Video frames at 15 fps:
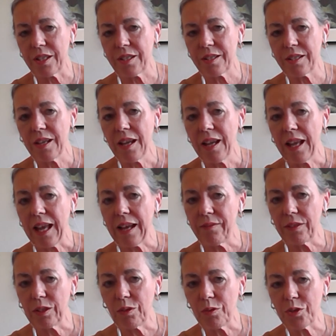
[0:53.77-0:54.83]
its
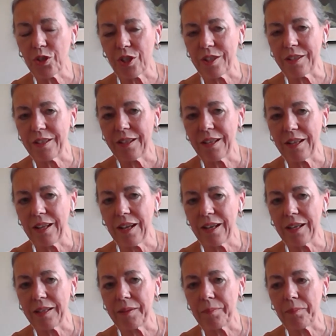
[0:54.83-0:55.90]
evolution
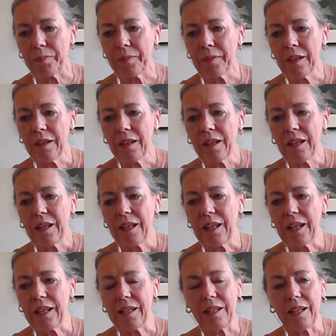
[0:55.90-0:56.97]
um,
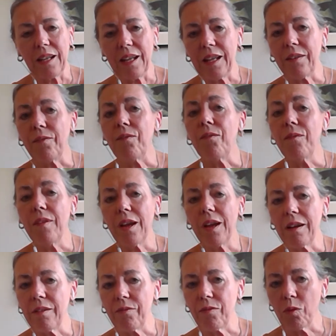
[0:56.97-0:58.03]
in in
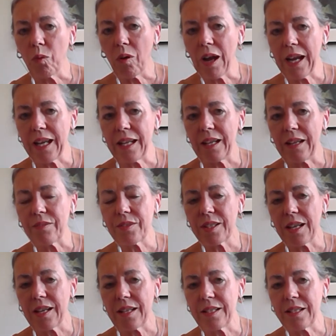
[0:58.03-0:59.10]
a variety of
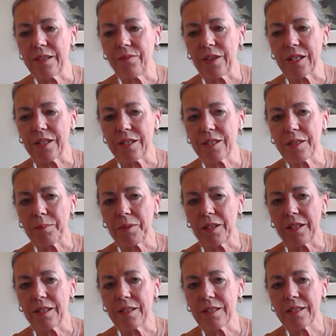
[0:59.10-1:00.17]
scientific
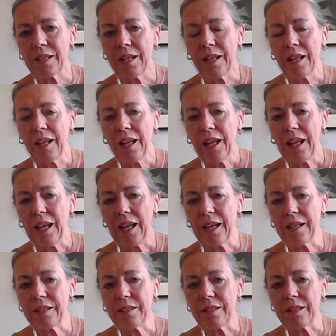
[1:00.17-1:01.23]
disciplines.
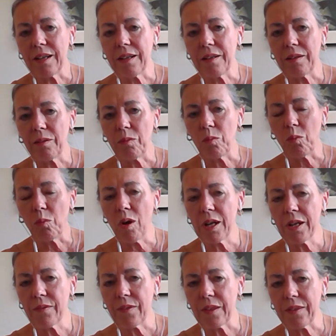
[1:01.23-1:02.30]
And uh, one
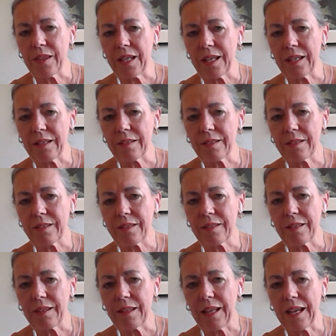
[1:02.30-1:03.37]
of the things
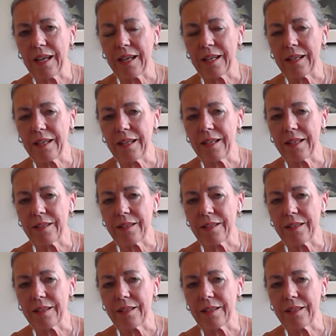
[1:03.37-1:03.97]
that